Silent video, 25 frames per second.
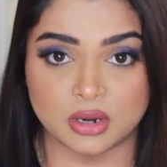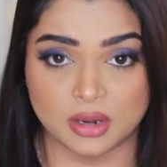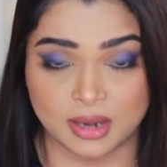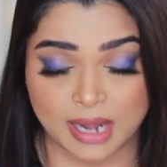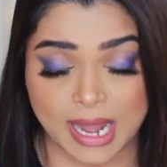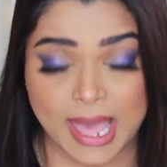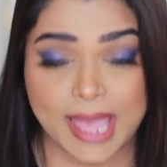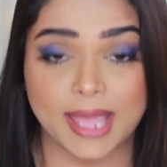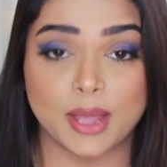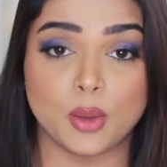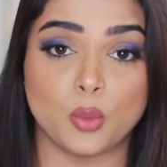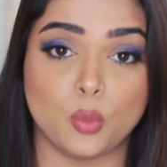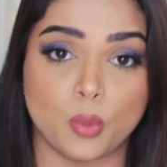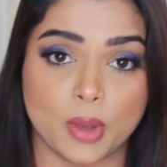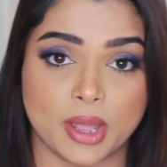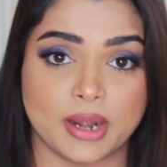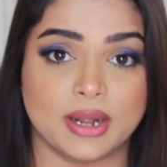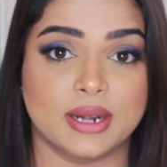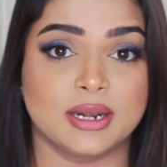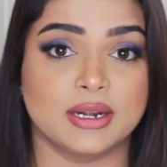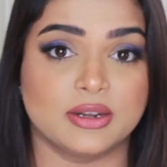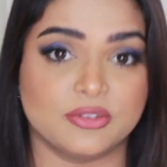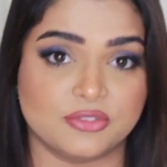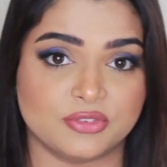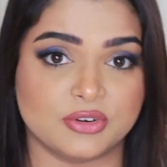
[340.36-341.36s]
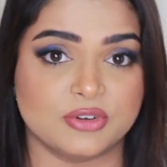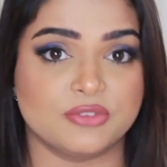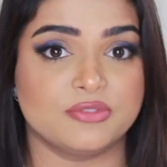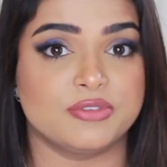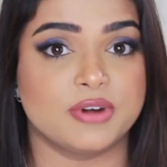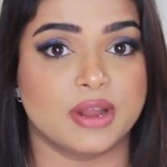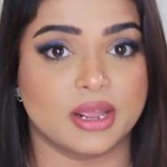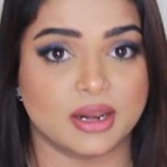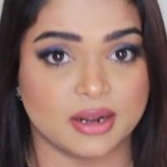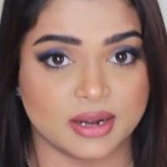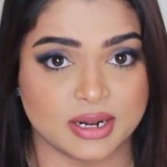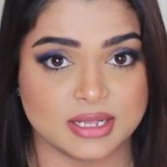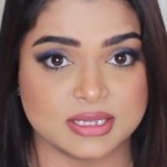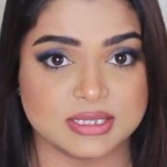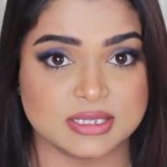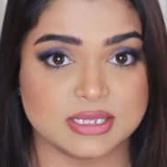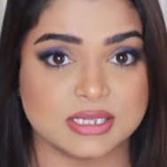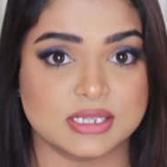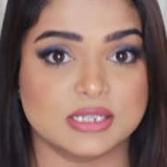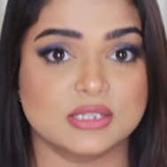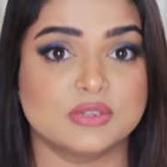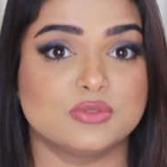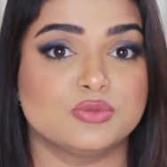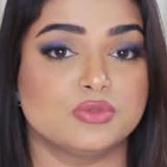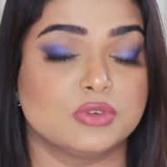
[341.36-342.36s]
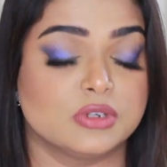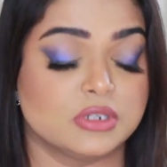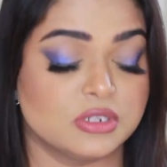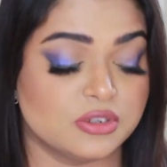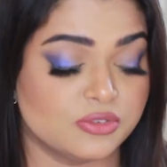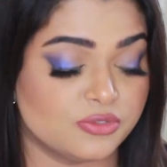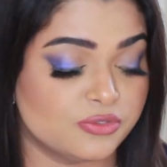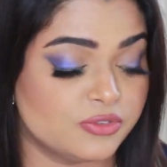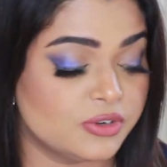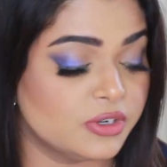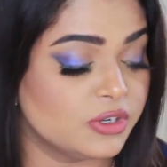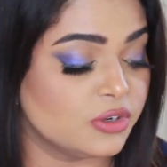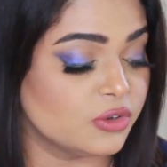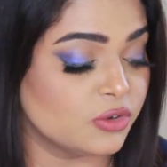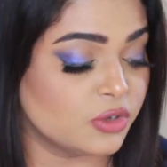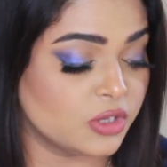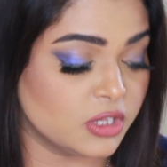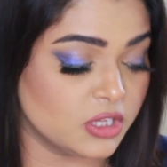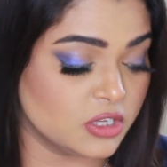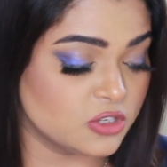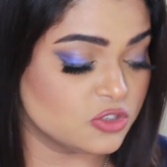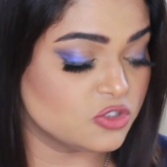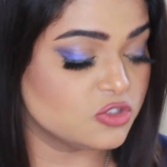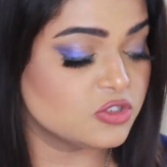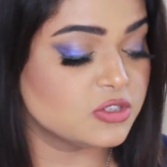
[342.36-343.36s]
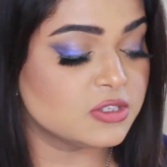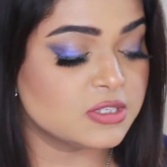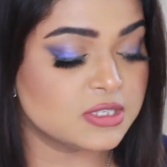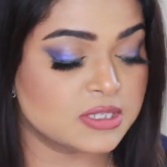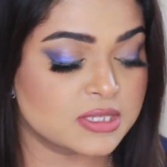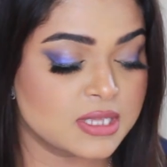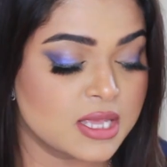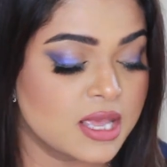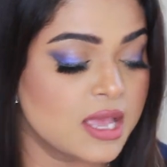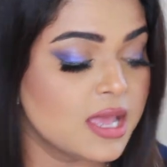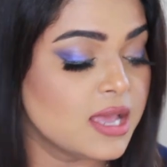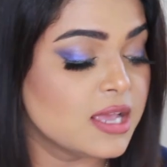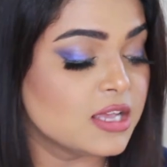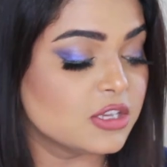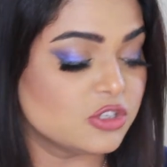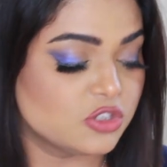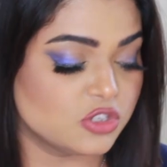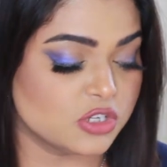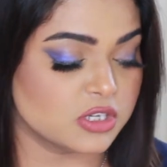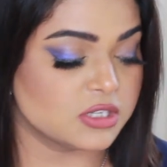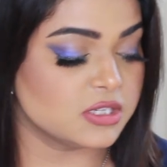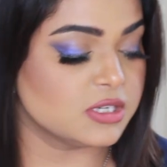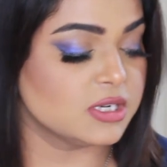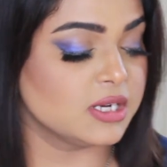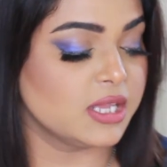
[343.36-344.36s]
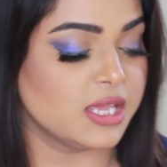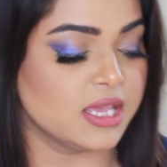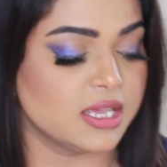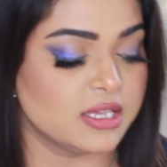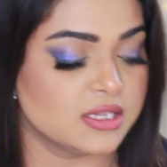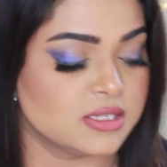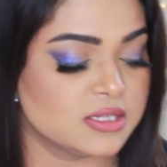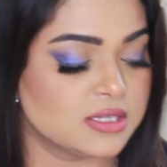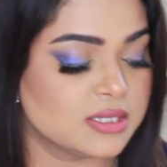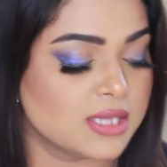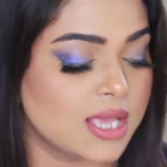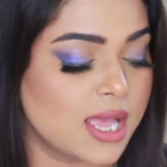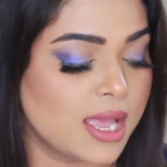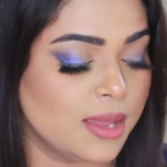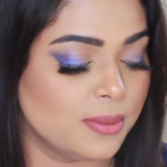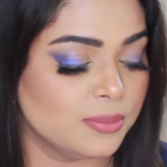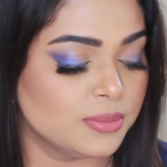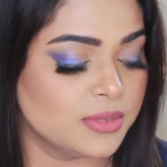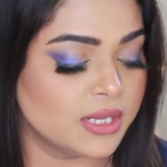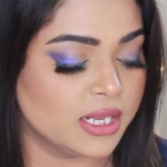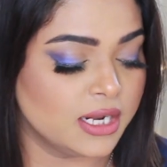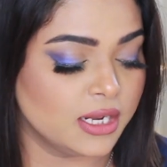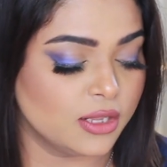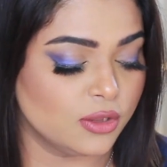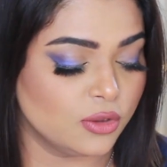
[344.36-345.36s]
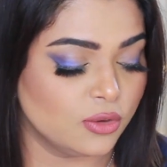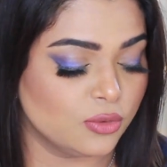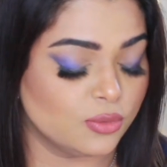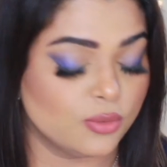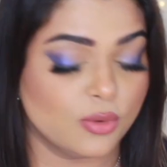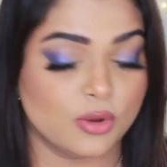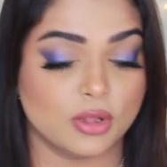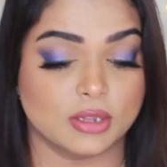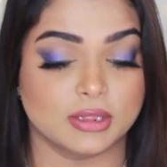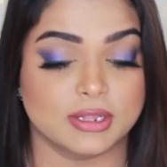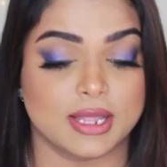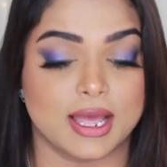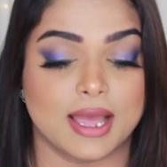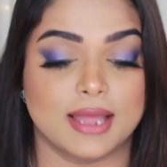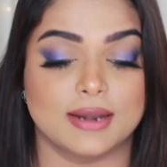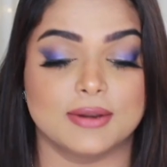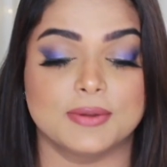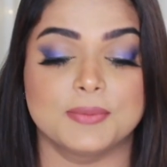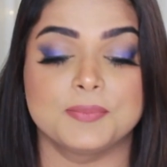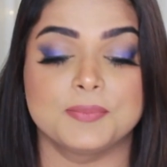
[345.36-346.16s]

like wearing different fragrances for different occasions, just in case I am telling you all that.